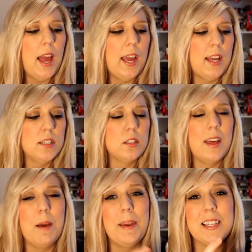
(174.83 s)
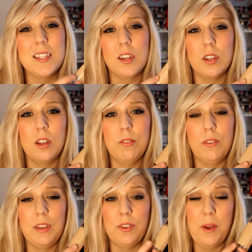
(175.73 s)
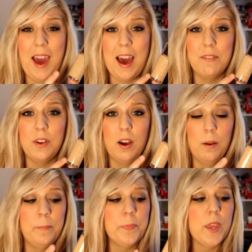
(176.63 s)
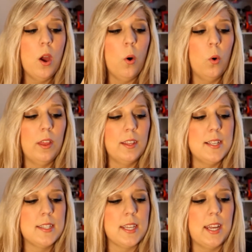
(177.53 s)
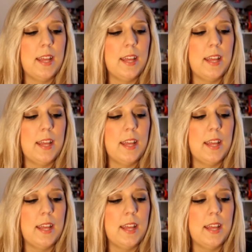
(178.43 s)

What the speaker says: And so that makes it good if you have oily skin.